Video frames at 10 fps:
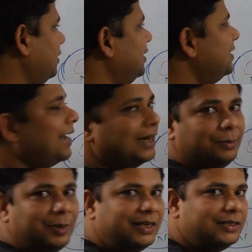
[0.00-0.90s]
these
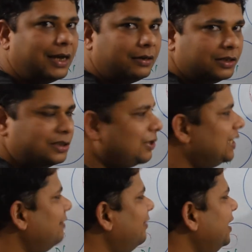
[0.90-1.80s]
antibodies are
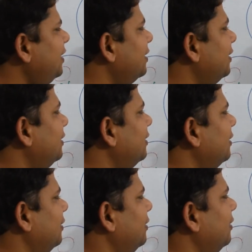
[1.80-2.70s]
conjugated with
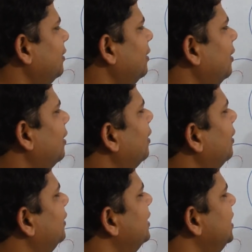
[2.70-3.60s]

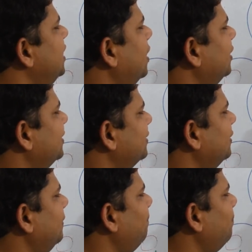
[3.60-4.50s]
these drugs,
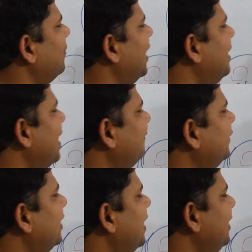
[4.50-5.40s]
and
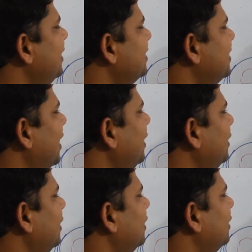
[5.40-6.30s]
after getting inside,
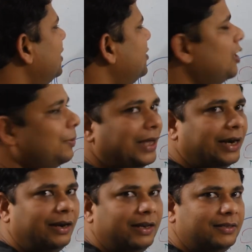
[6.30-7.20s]
this will be
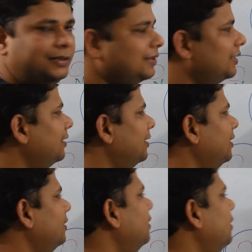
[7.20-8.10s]
released
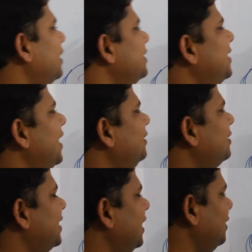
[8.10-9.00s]
inside
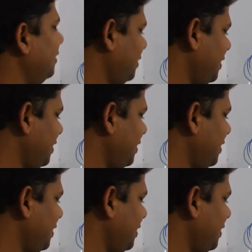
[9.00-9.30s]
the cell,